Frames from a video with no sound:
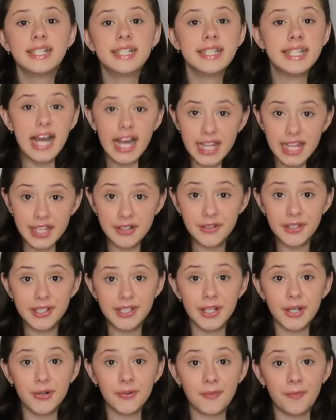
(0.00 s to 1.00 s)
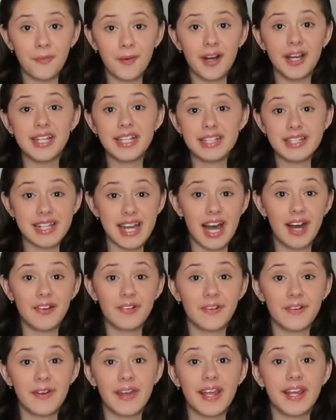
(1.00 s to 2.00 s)
Now that we know what
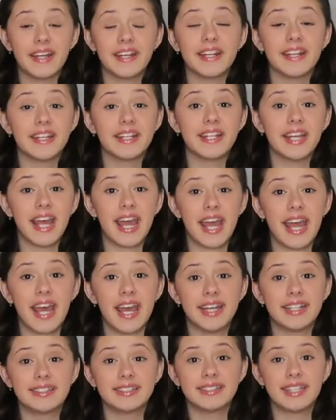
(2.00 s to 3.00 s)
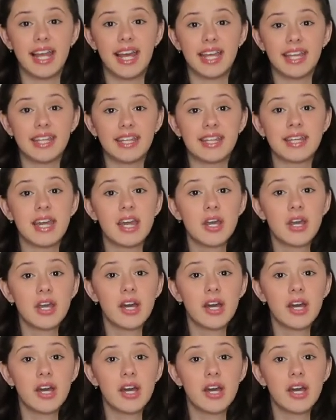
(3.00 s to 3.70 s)
downgraded and like